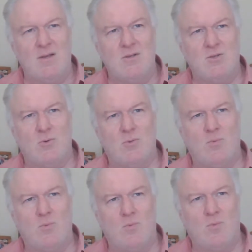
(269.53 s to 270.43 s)

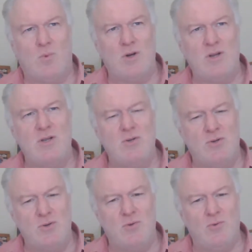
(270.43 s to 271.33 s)
So what do you
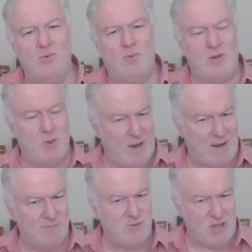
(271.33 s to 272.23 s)
do when you
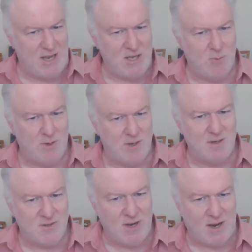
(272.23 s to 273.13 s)
have genuine
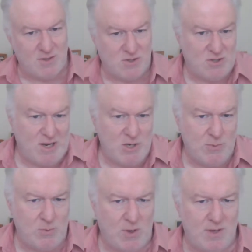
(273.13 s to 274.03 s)
concerns,
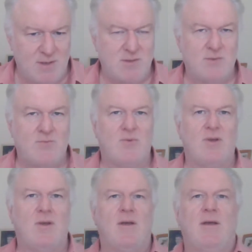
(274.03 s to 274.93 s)
genuine worries?
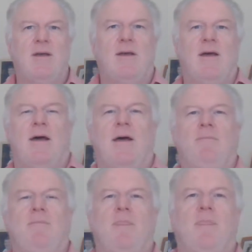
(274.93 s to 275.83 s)

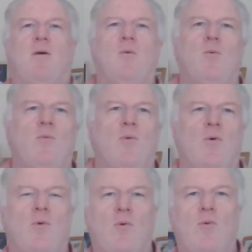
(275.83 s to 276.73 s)

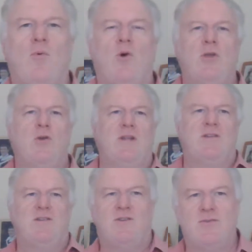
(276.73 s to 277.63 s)
What you need
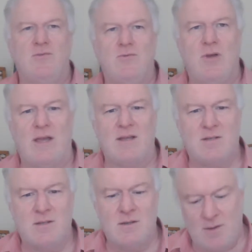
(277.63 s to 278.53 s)
to do
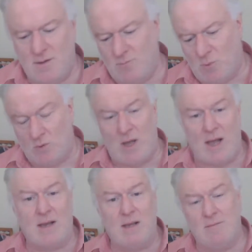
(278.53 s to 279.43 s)
is, well,
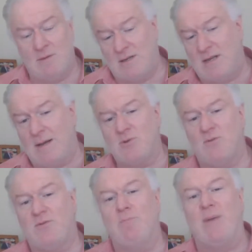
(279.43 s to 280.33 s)
in terms
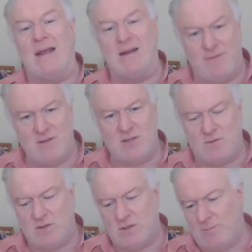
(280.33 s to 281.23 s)
of the benefits of
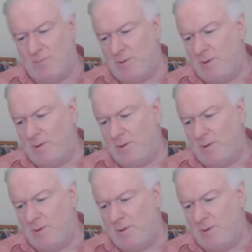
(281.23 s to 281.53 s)
sleep